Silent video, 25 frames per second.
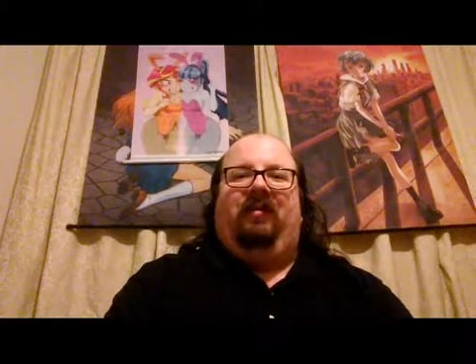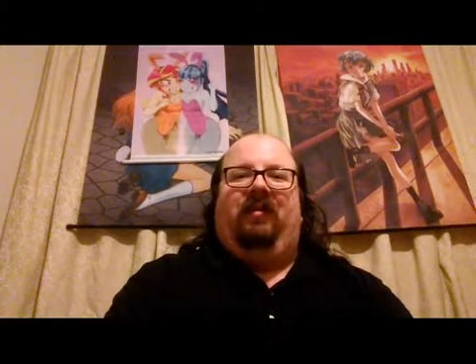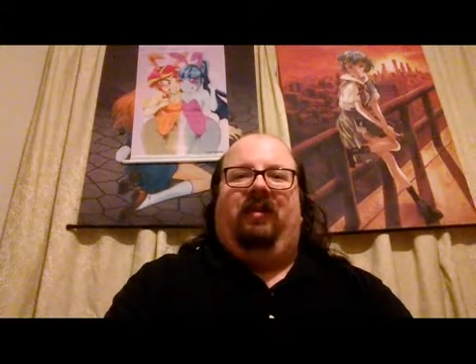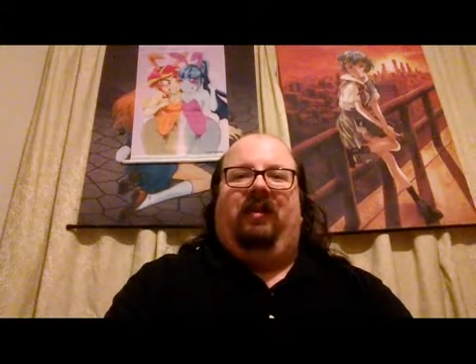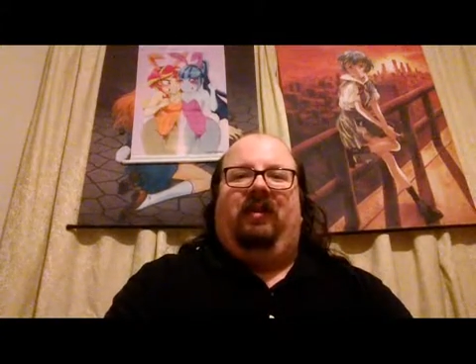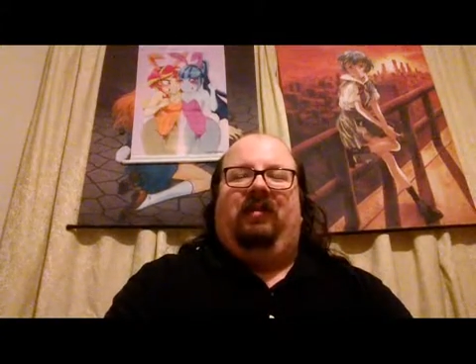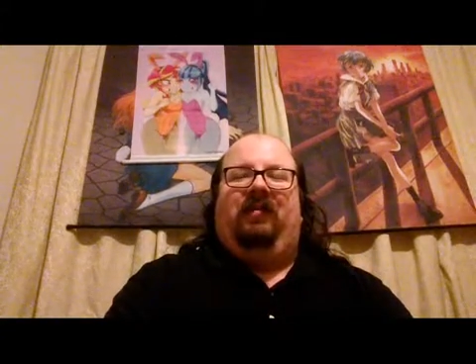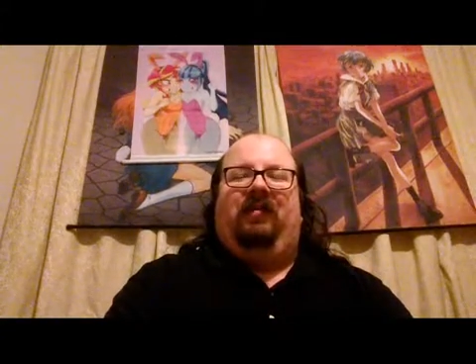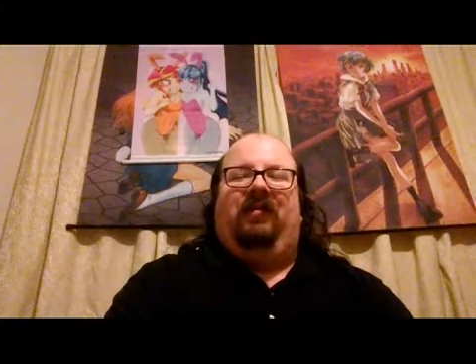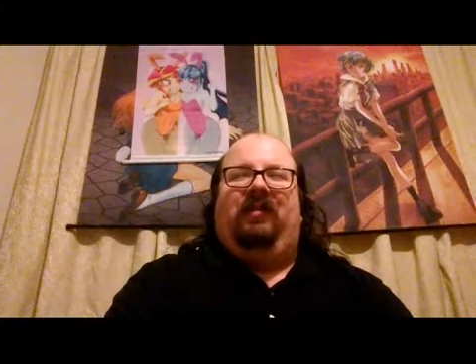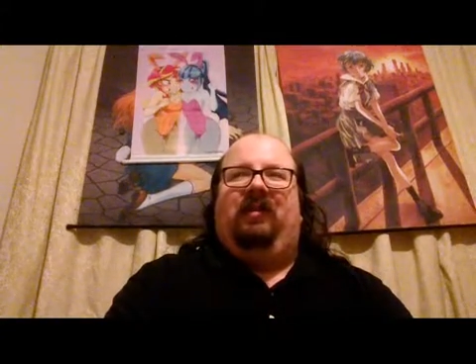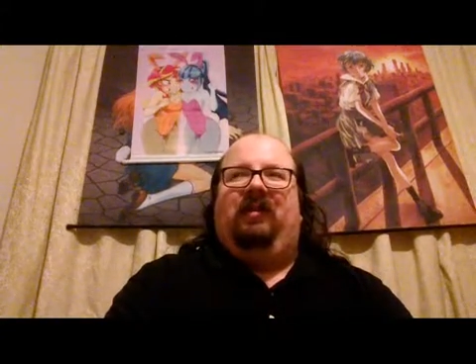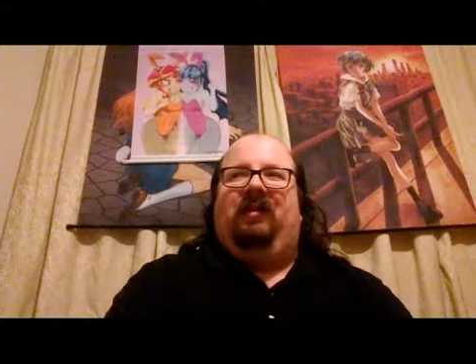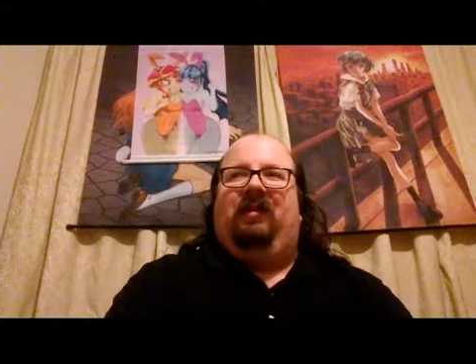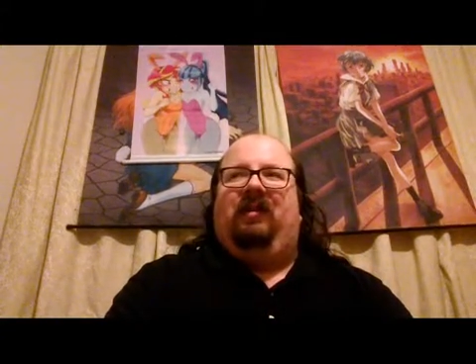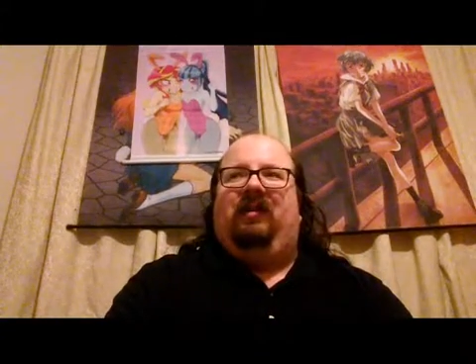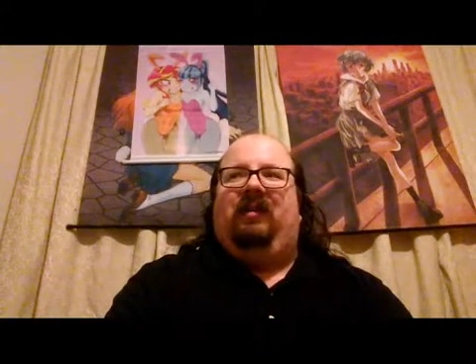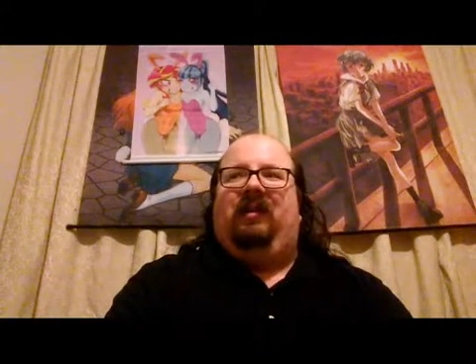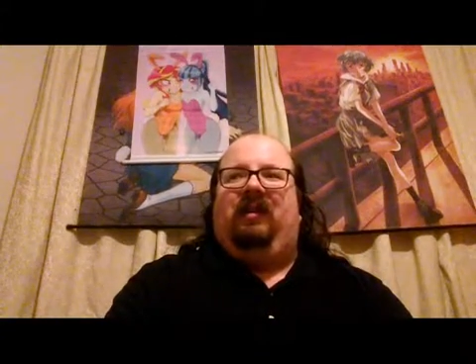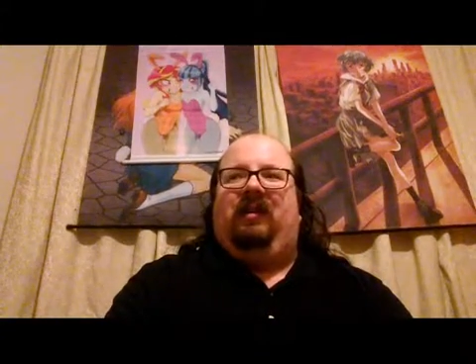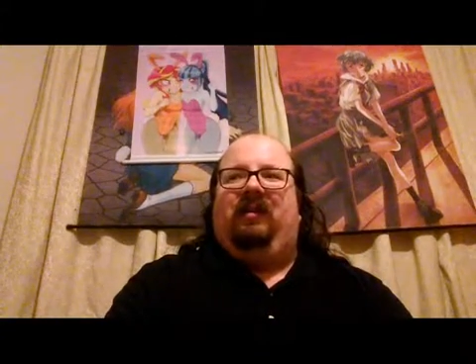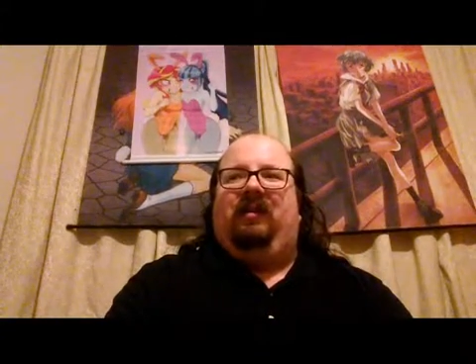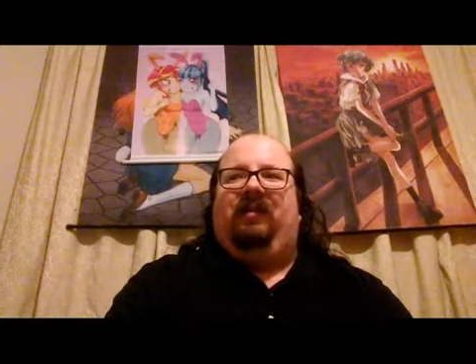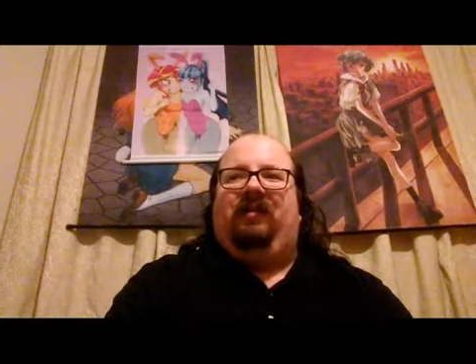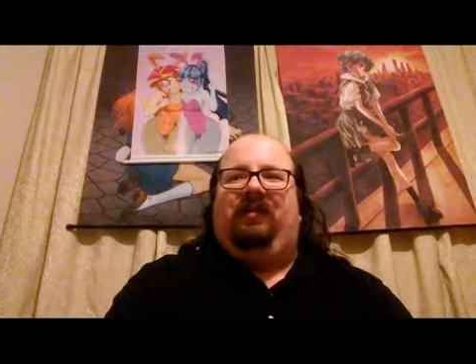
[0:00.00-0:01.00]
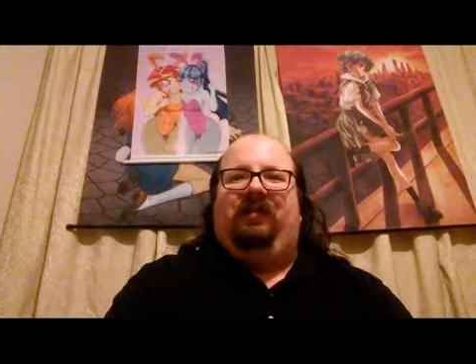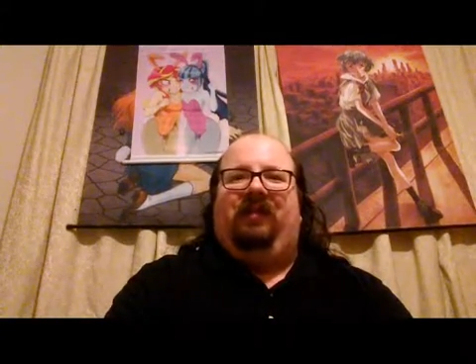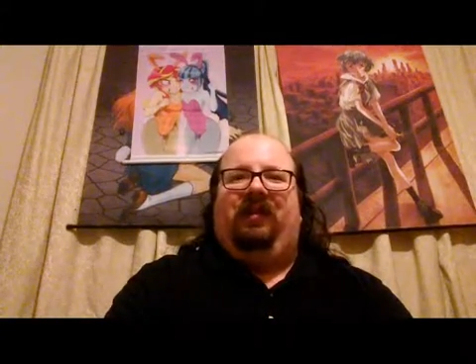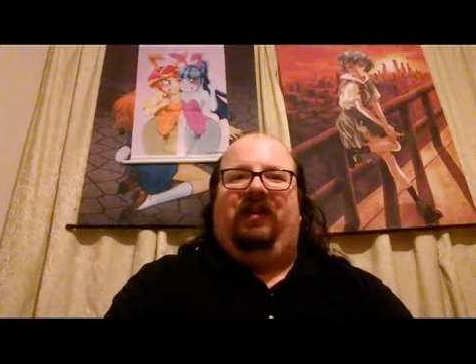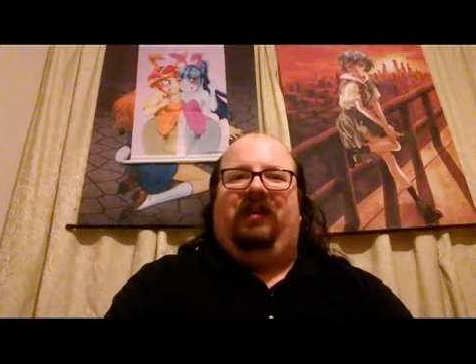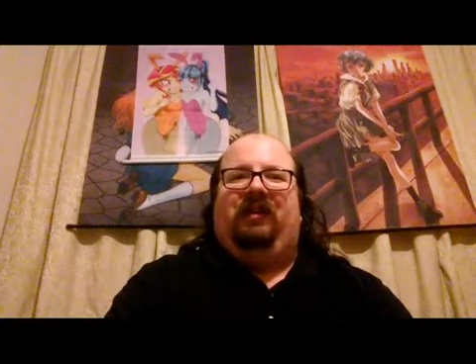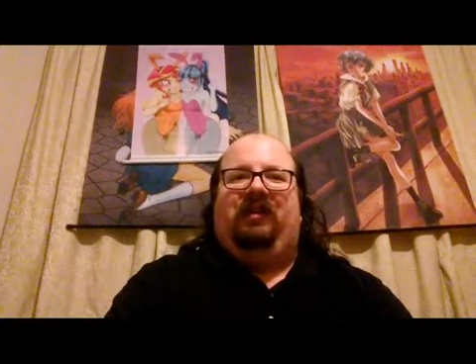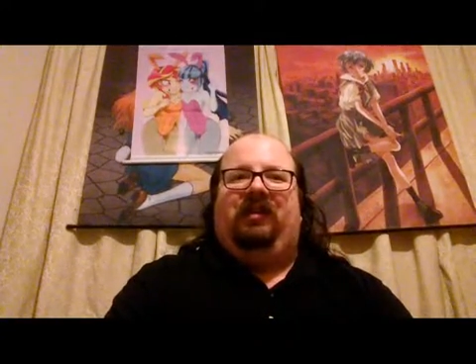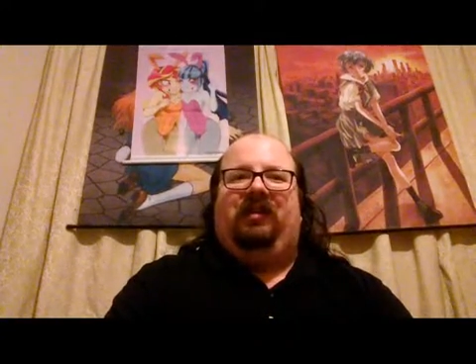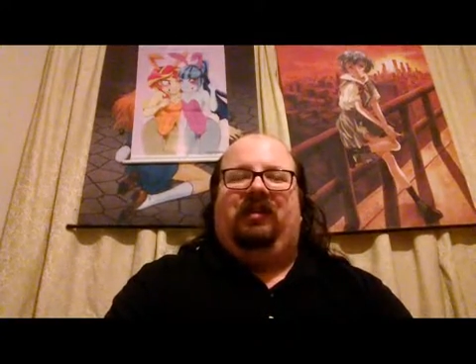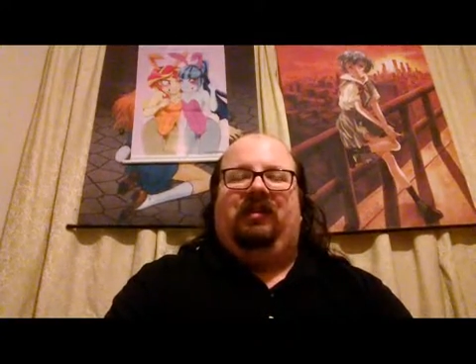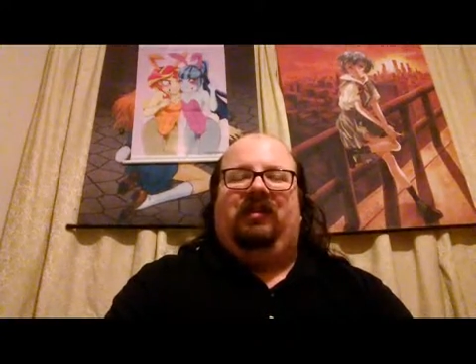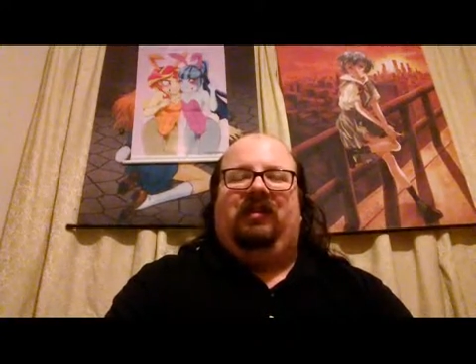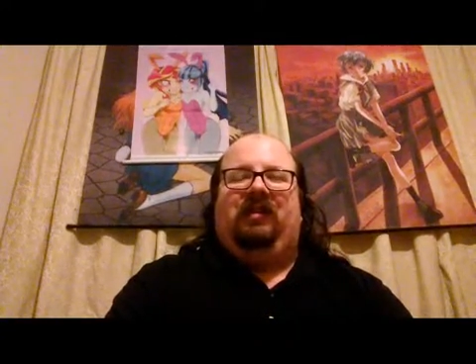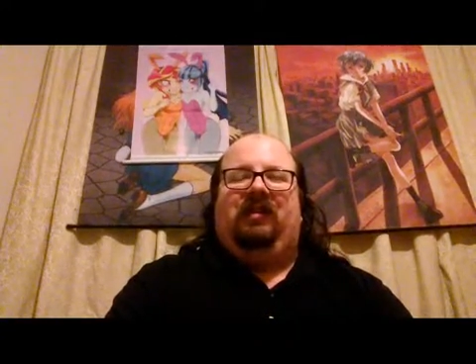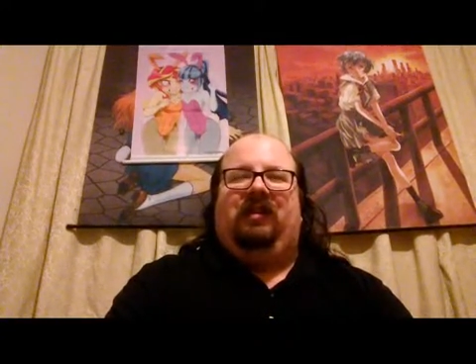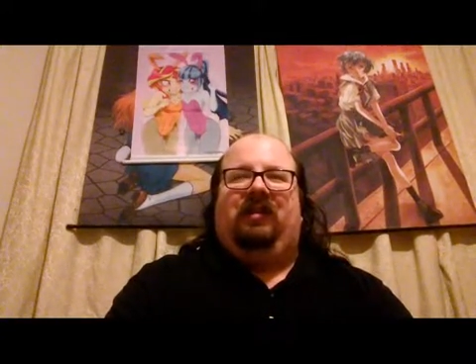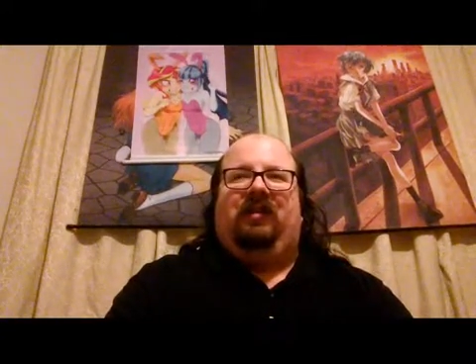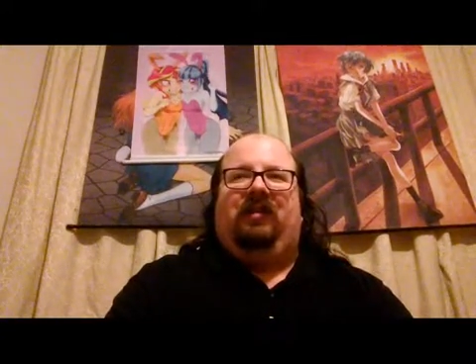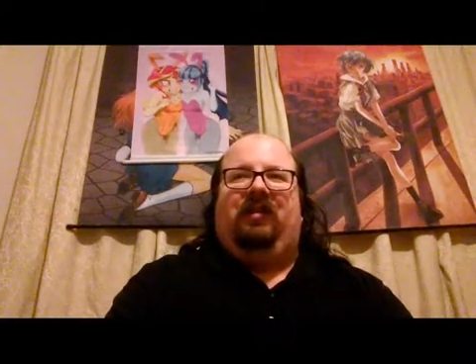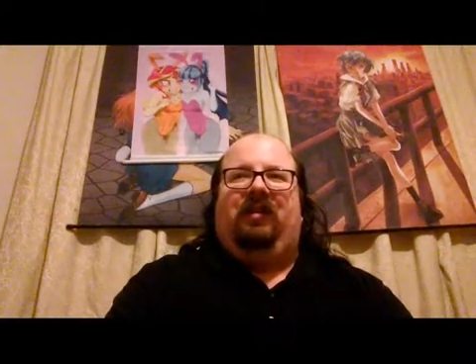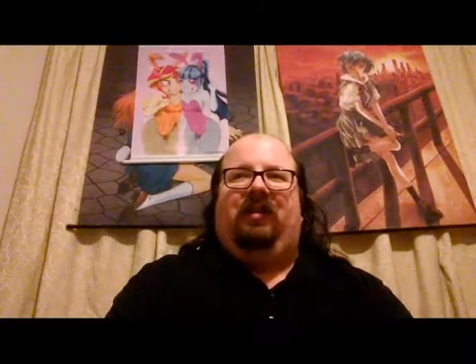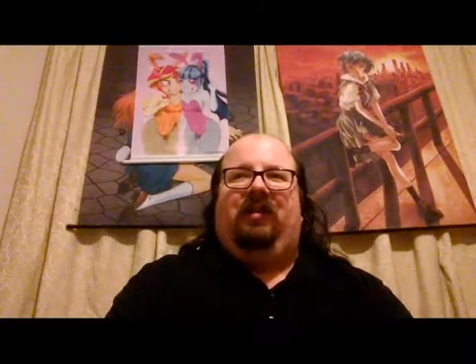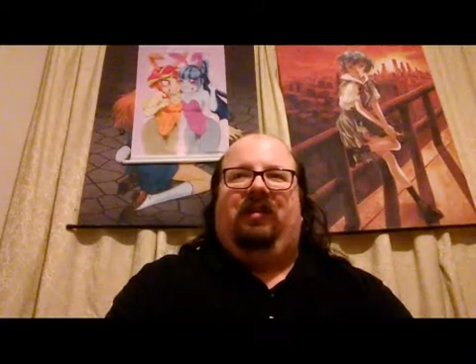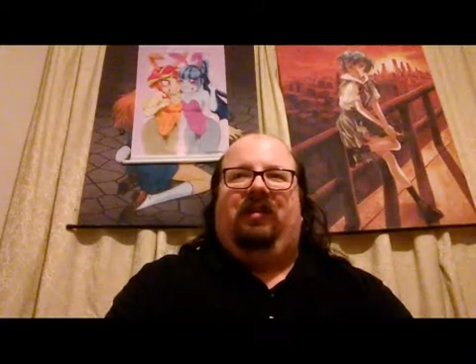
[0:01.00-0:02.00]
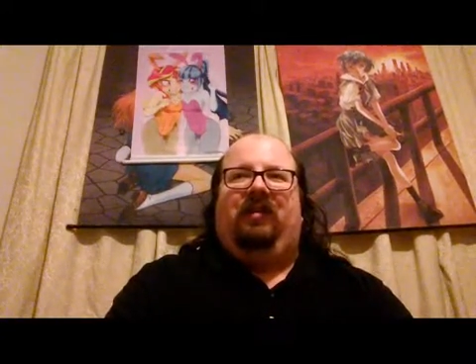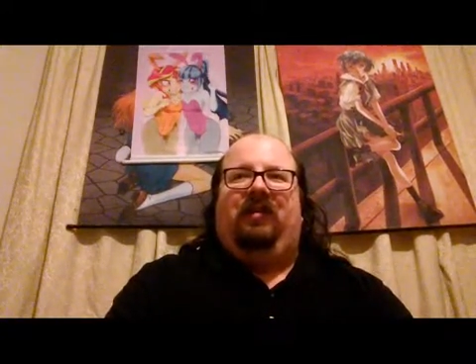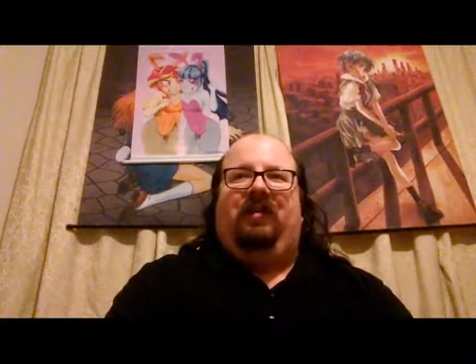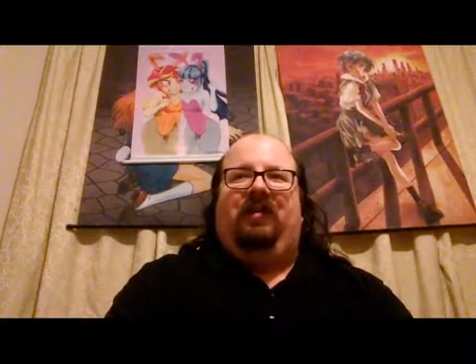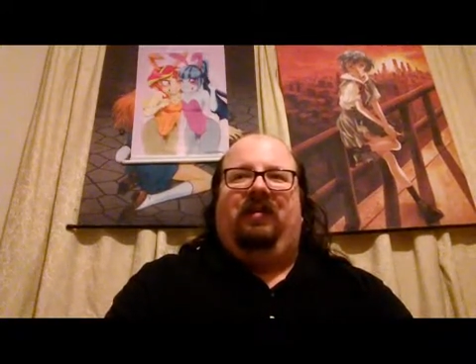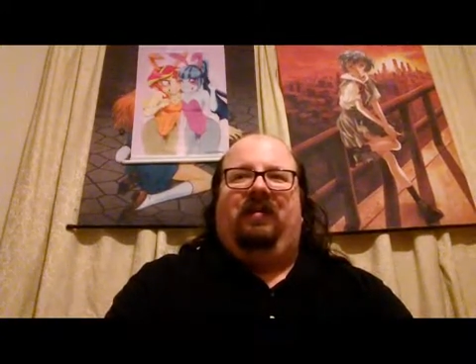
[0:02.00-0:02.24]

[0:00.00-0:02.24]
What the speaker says: of their other features are